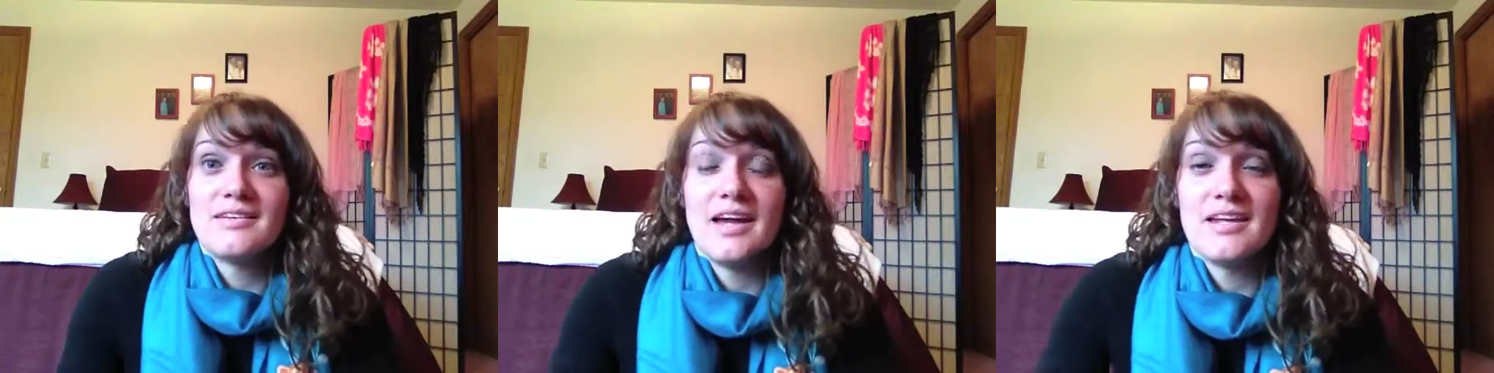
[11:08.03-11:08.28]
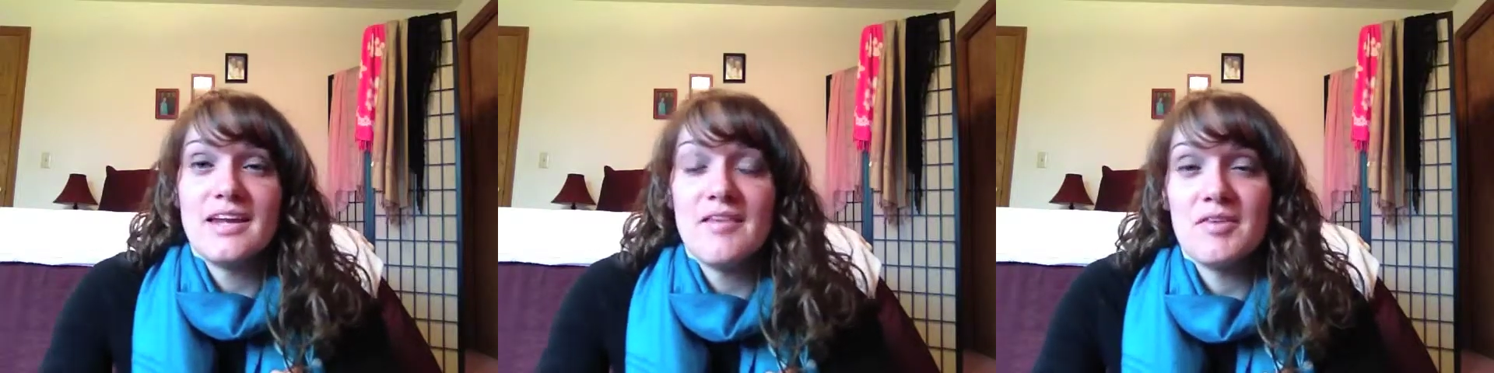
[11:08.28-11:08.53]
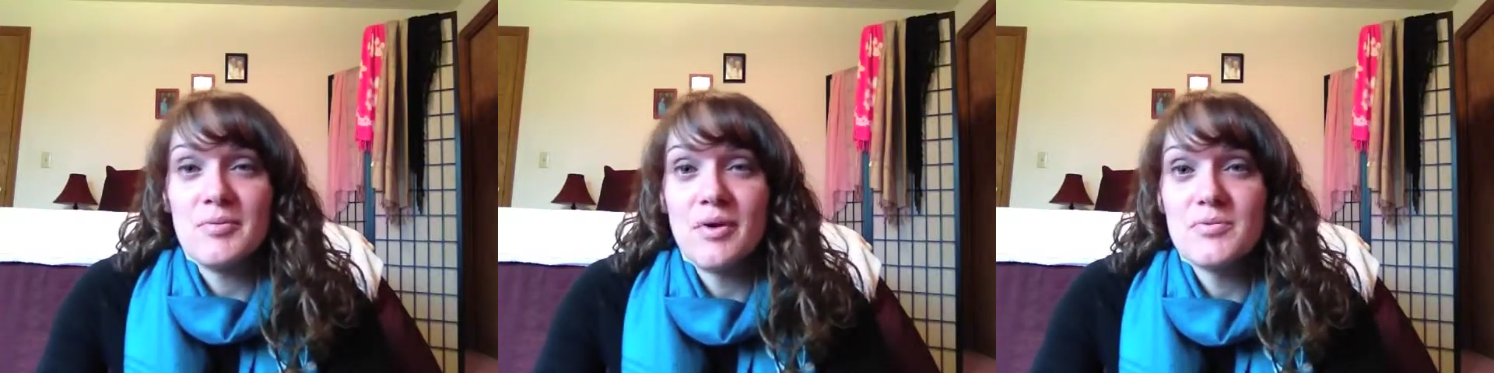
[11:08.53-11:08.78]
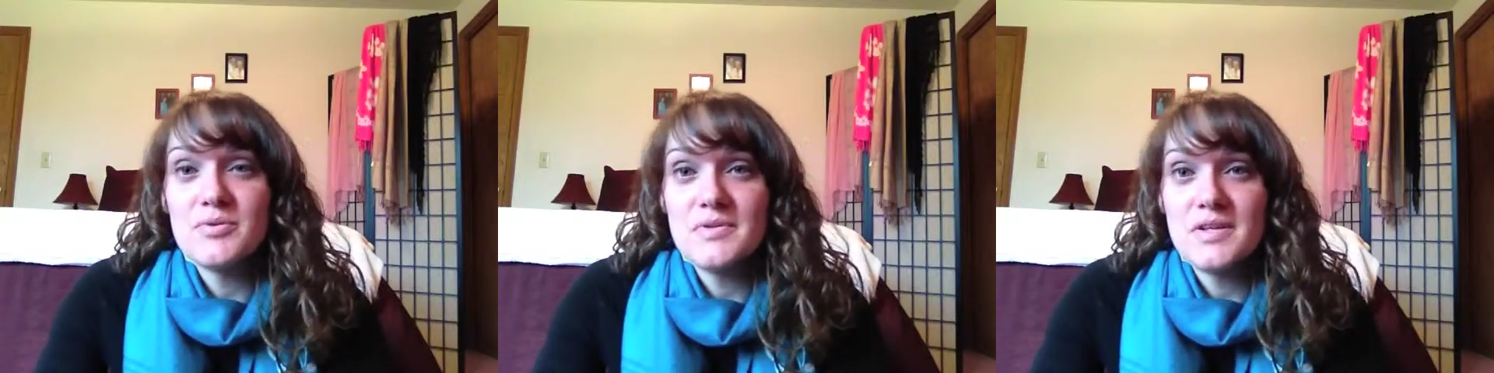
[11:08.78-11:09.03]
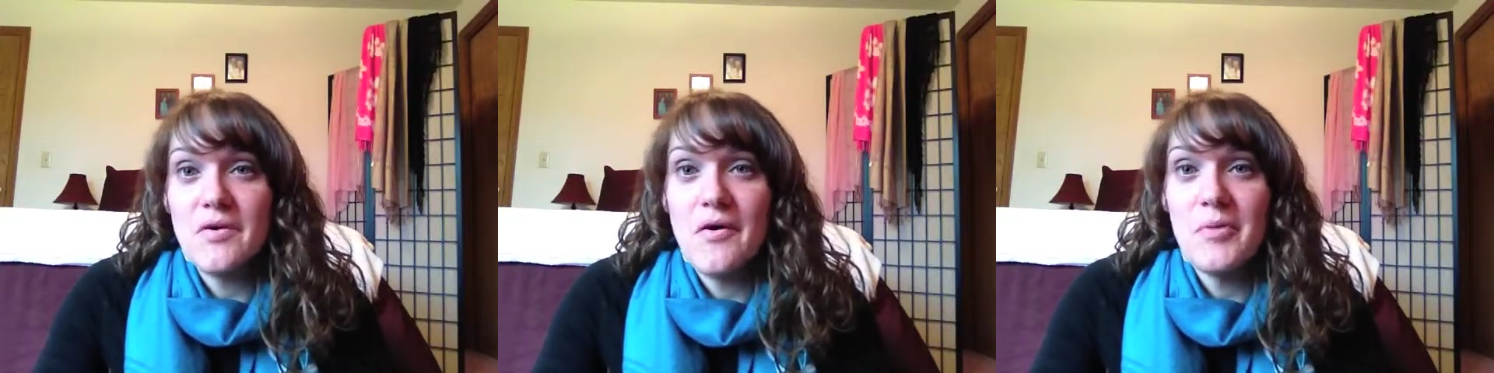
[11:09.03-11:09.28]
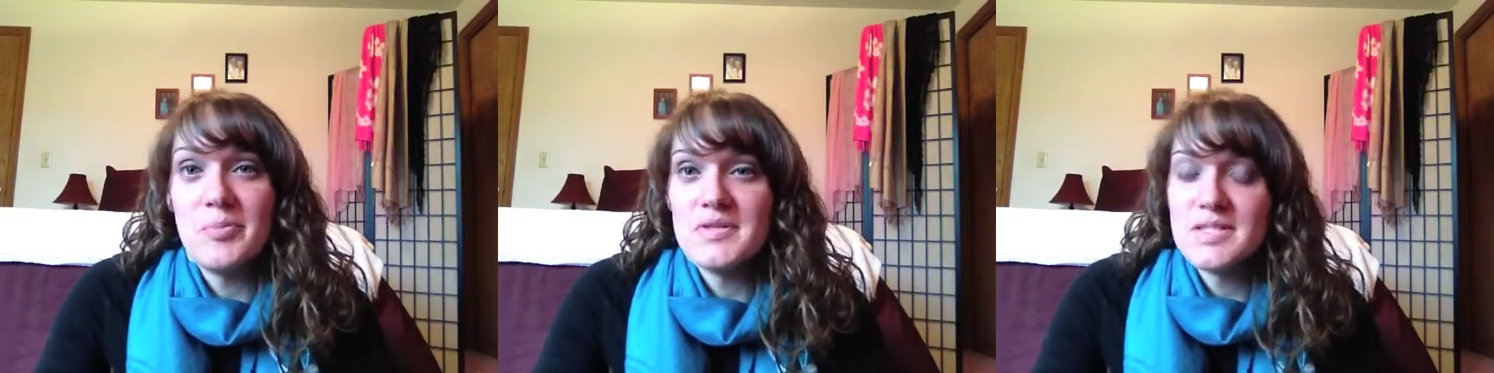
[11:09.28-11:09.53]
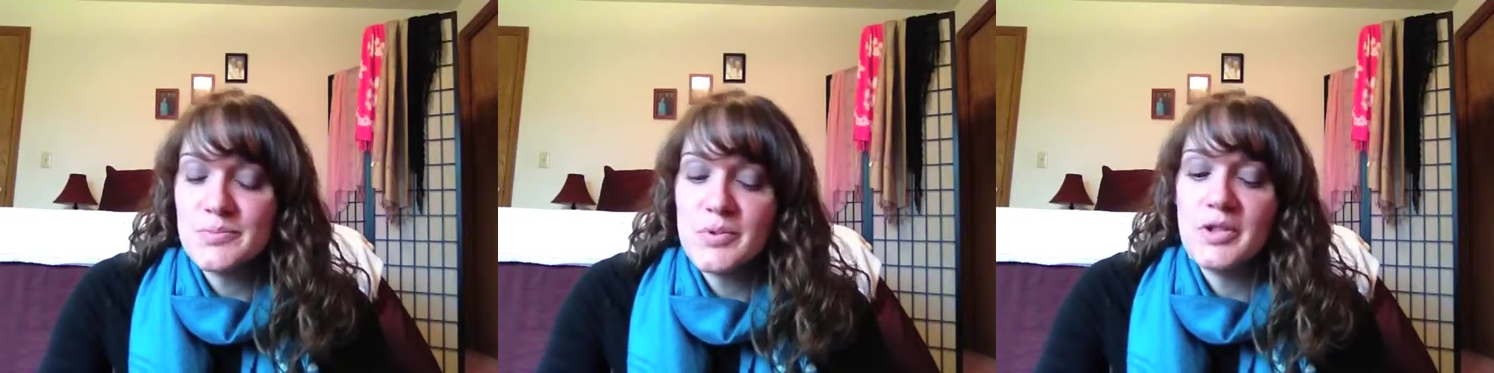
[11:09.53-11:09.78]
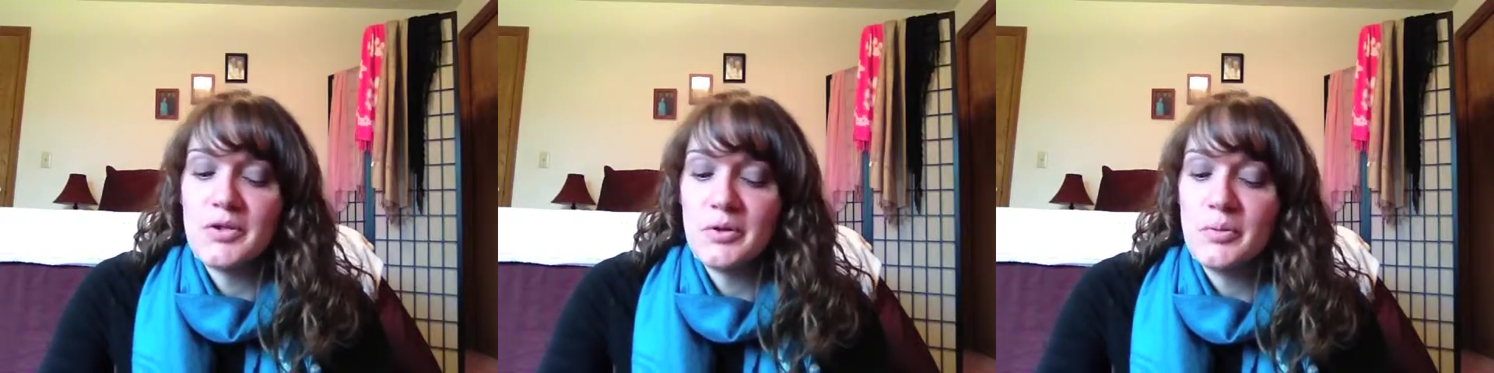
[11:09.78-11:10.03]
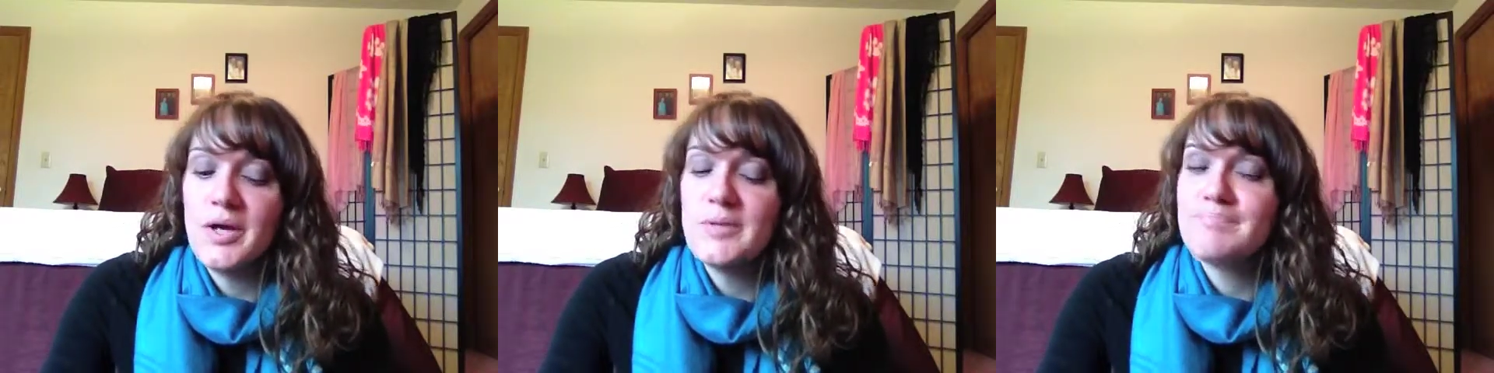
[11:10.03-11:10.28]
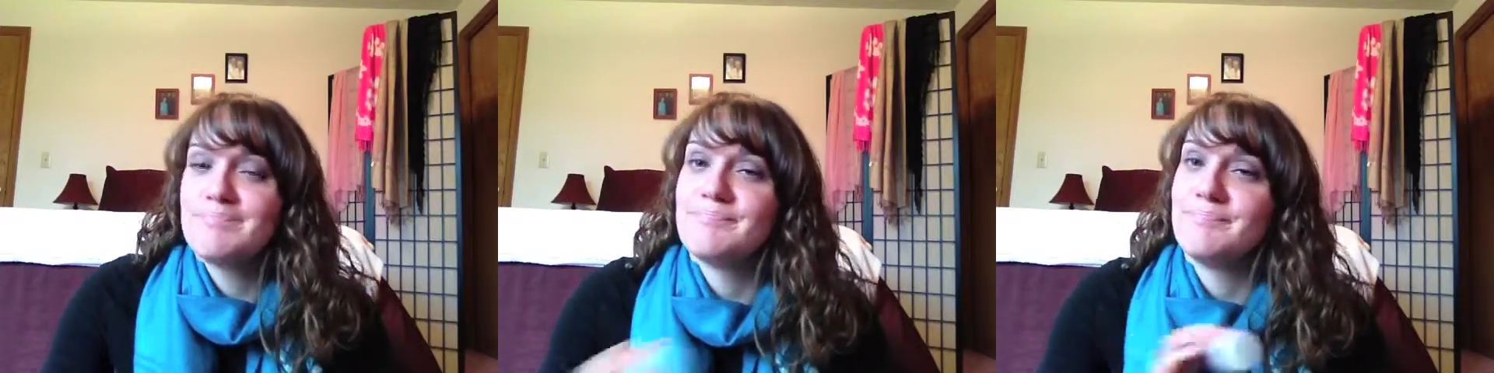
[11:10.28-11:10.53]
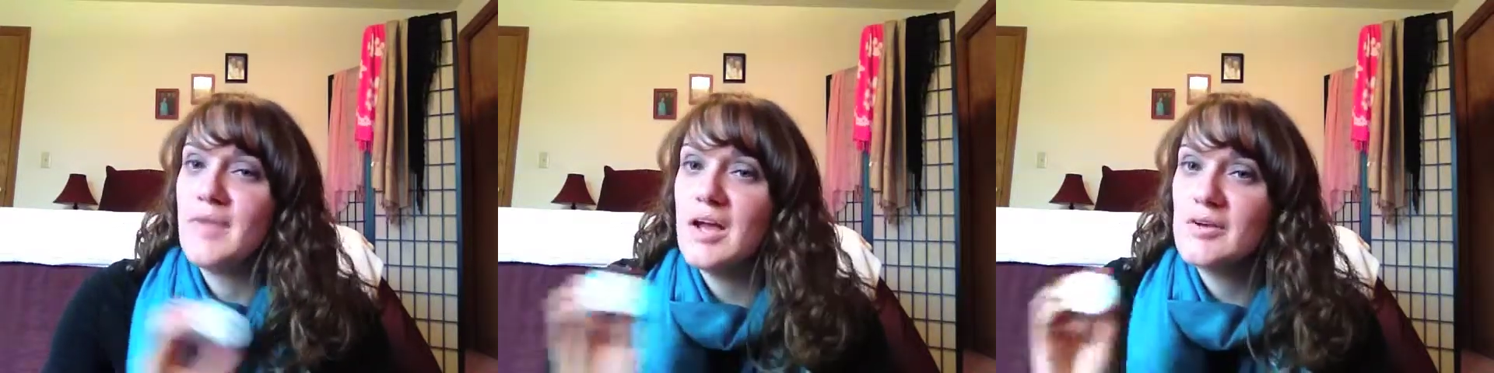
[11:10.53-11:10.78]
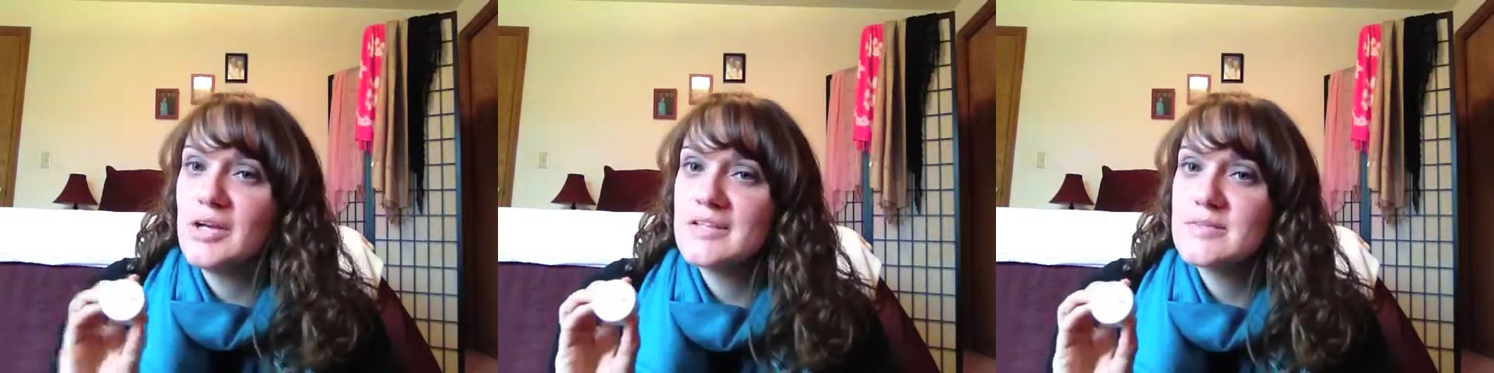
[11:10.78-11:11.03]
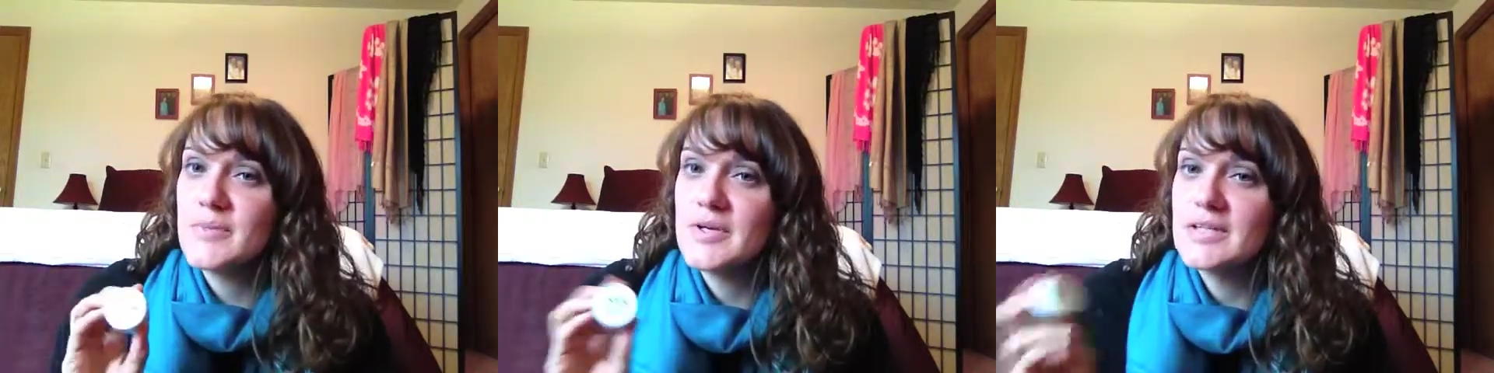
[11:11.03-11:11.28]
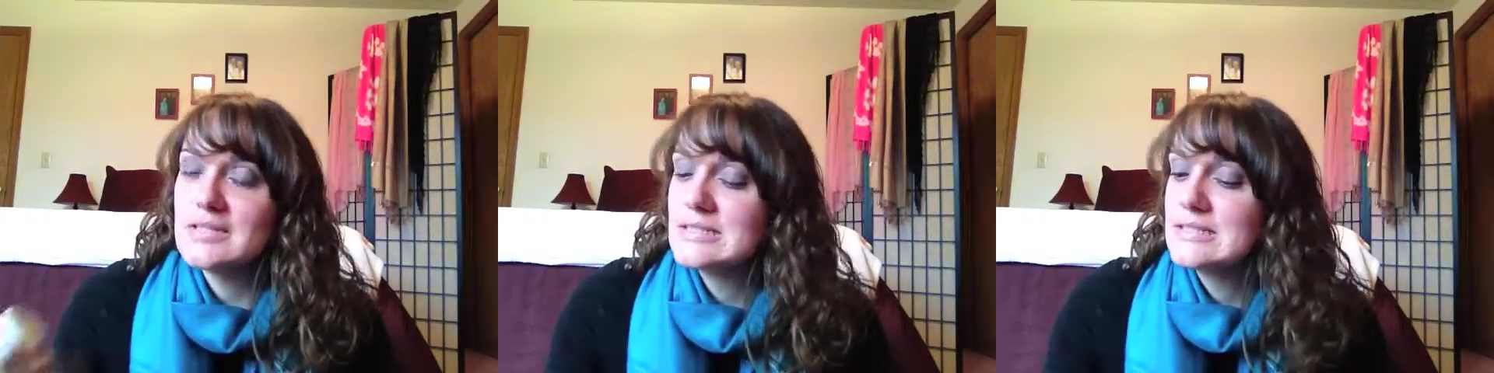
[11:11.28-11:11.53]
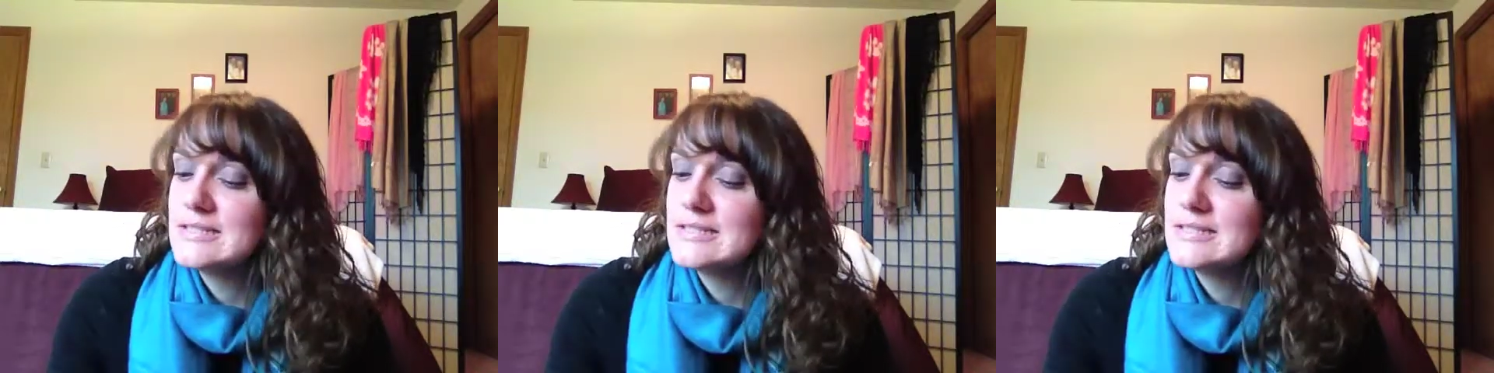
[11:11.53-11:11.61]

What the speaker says: I didn't have any problems with it at all, but this particular one, not a great experience.